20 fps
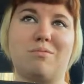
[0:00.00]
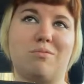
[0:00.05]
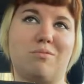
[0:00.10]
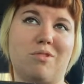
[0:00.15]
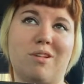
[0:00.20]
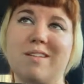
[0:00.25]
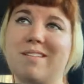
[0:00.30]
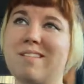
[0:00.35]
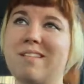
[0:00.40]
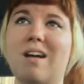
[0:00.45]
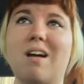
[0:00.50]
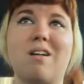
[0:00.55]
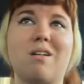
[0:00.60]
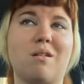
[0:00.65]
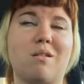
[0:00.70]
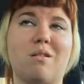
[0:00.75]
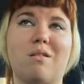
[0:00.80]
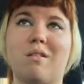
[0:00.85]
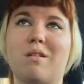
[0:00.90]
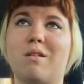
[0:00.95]
was not
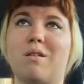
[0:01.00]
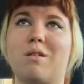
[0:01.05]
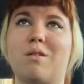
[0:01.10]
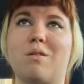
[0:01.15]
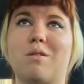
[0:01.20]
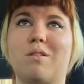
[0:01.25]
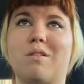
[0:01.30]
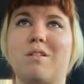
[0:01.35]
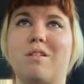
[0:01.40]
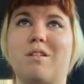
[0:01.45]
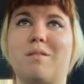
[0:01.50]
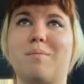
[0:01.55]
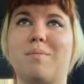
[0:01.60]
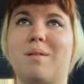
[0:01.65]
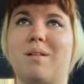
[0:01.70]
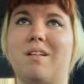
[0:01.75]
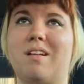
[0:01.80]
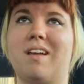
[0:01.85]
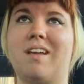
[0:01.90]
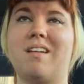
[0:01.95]
going according to
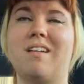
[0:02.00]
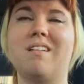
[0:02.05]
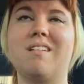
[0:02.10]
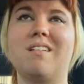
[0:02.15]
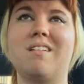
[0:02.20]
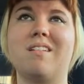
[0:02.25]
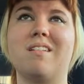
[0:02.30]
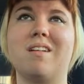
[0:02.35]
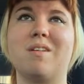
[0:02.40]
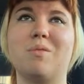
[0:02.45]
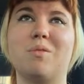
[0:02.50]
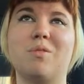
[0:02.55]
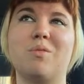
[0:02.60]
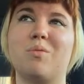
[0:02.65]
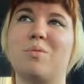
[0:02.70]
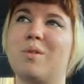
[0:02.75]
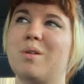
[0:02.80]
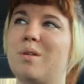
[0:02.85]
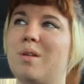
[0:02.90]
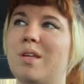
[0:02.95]
plan and it was
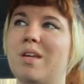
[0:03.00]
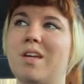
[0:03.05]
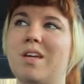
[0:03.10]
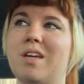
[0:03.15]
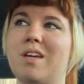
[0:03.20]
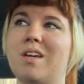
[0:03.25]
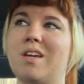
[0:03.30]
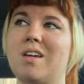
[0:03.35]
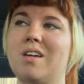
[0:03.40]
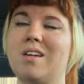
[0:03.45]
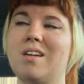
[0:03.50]
really